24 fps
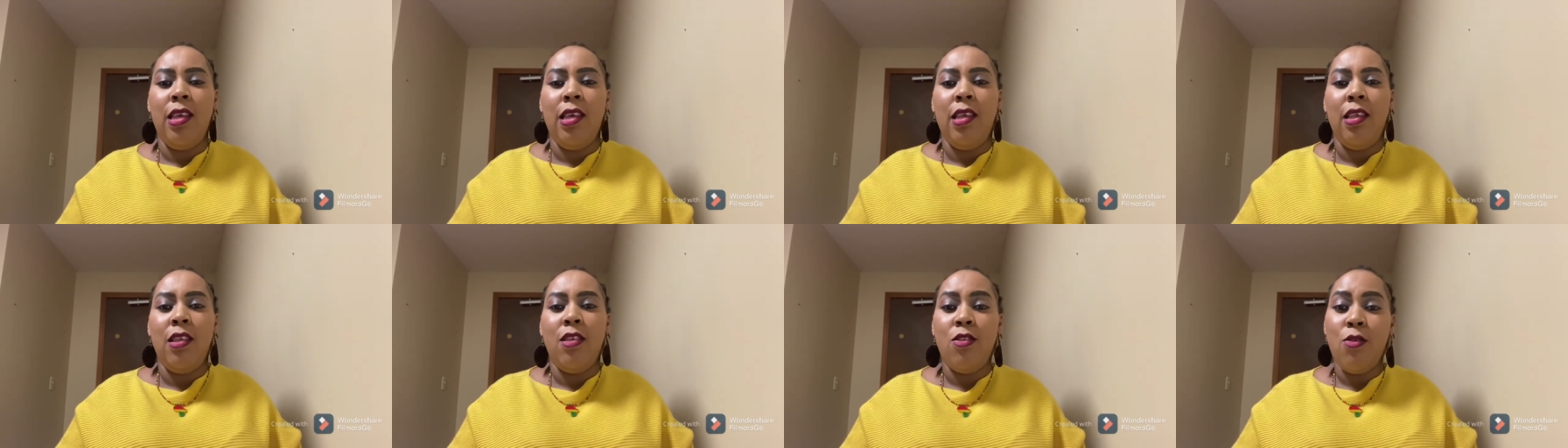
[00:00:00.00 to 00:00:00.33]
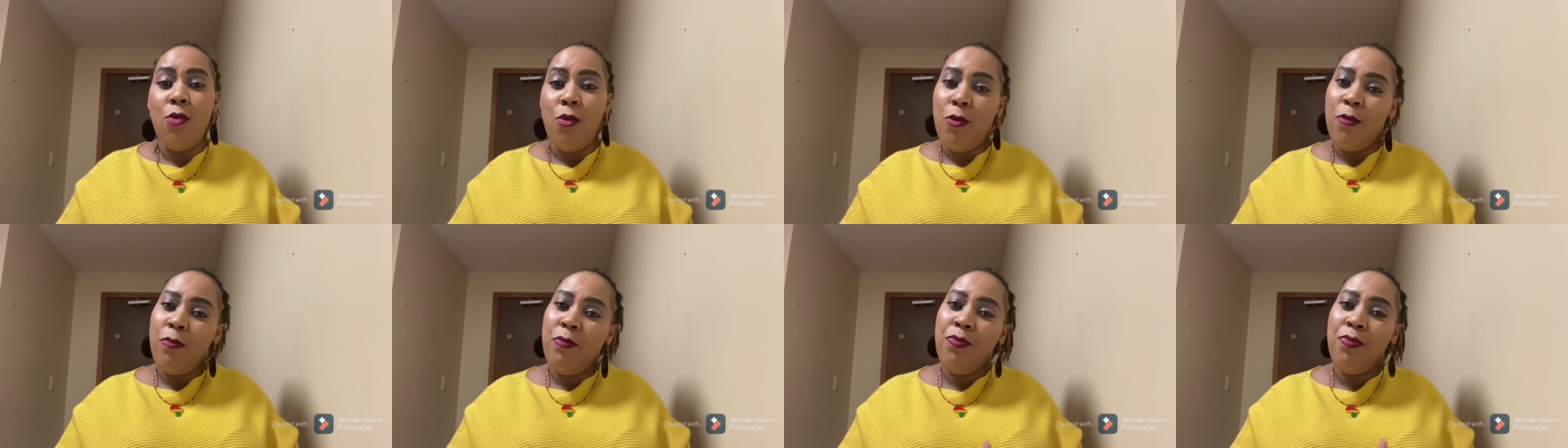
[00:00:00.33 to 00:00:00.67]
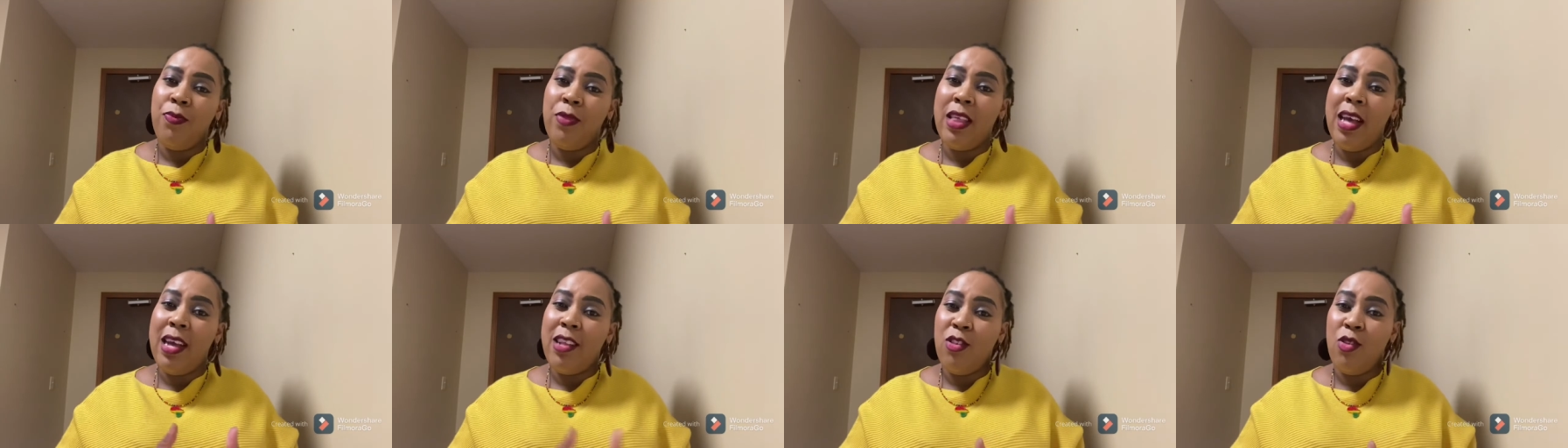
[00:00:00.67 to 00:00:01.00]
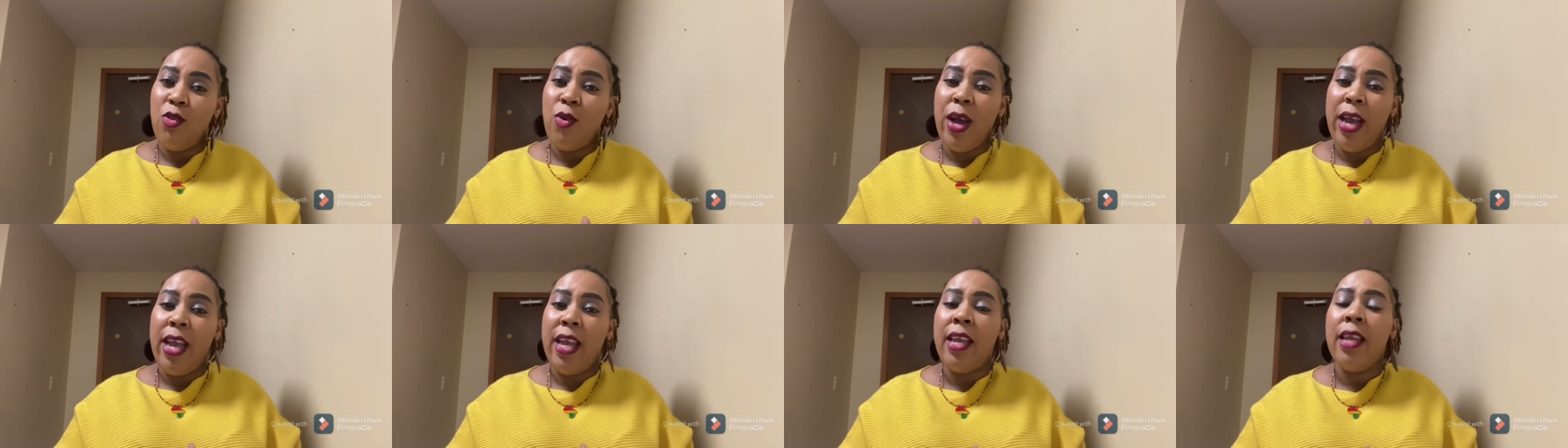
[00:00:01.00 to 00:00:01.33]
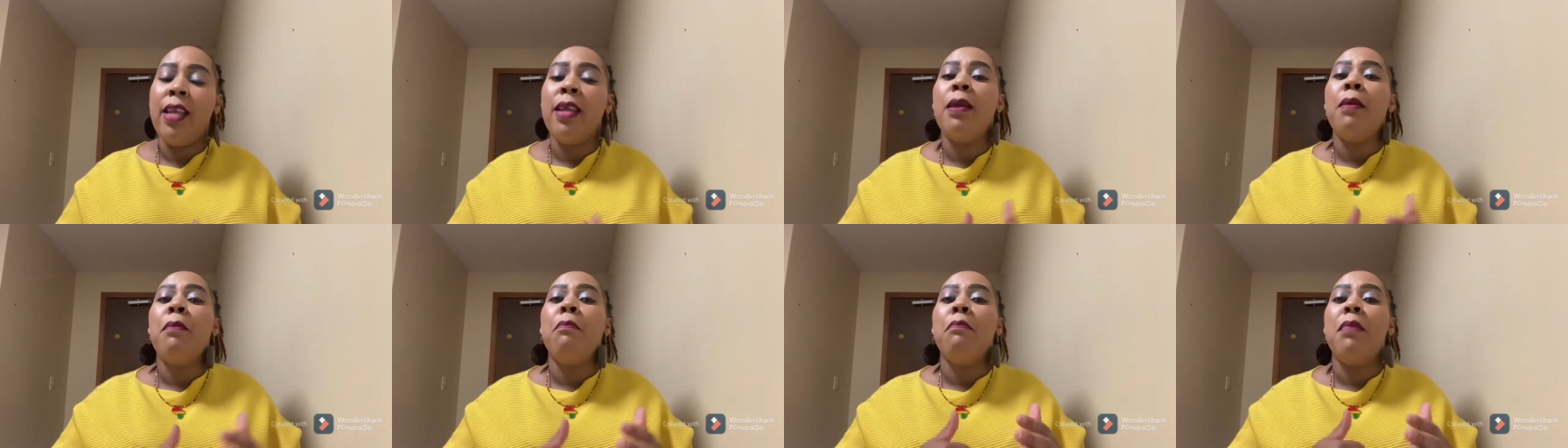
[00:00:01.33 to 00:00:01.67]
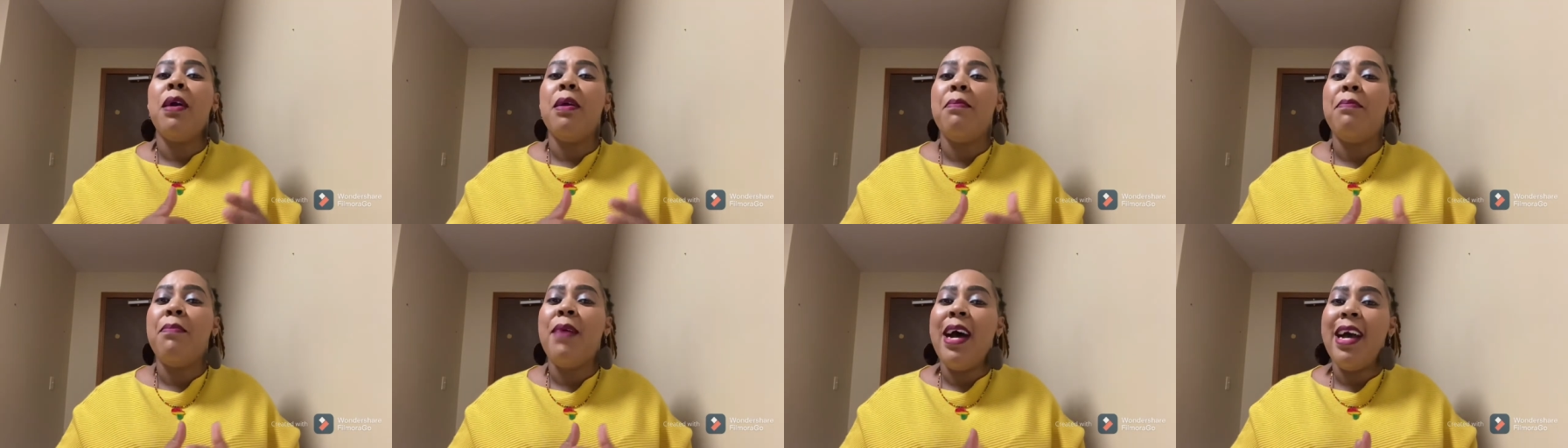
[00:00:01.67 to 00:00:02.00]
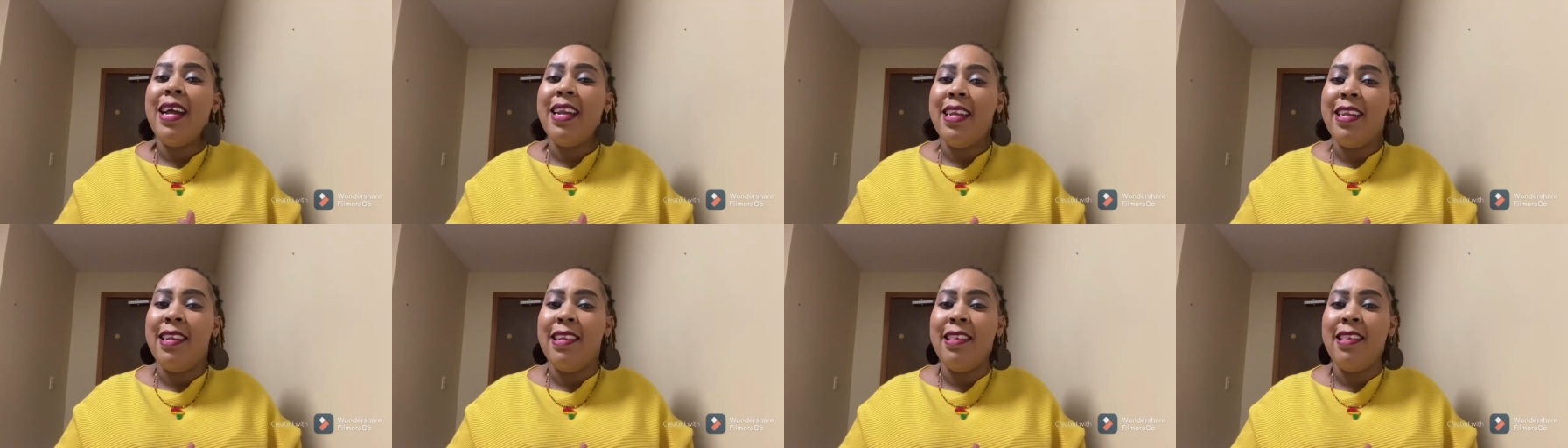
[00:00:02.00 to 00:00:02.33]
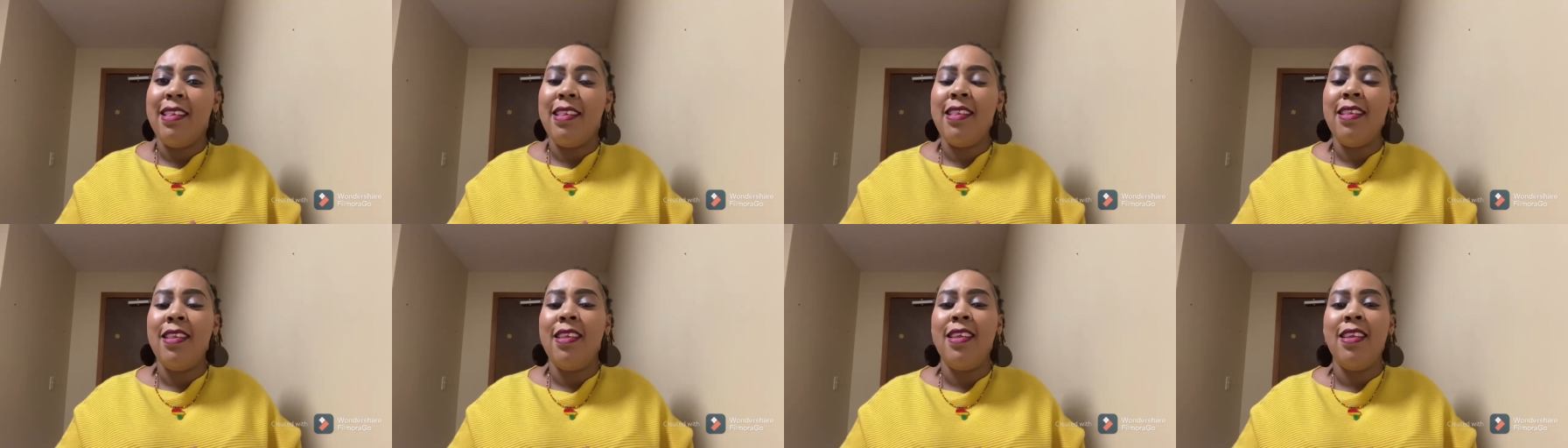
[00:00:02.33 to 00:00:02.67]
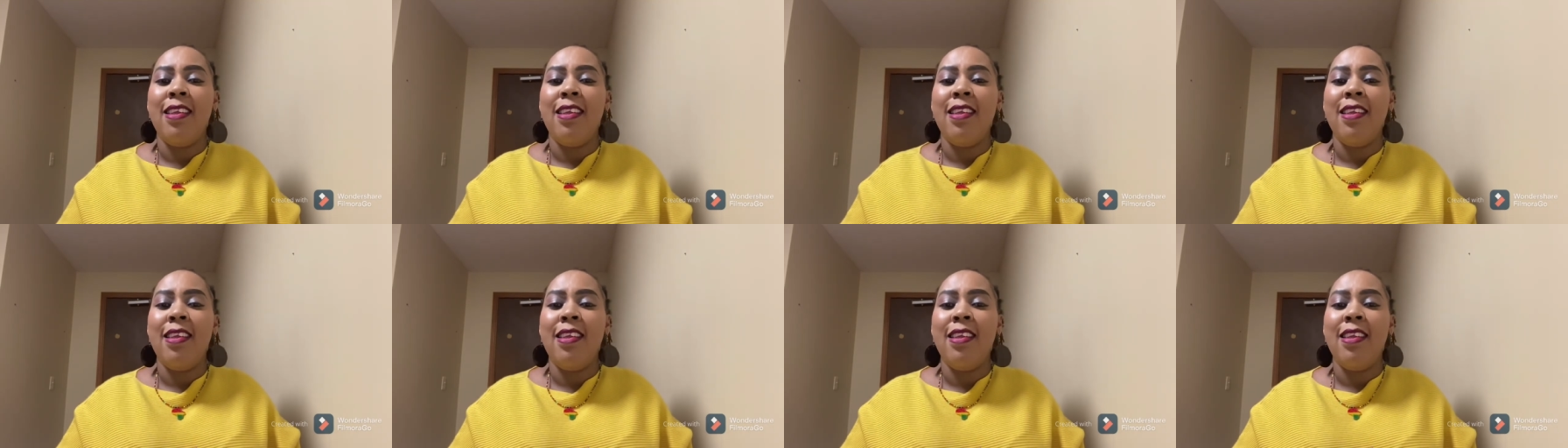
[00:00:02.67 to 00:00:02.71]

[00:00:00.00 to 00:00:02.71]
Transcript: So that's why my parents,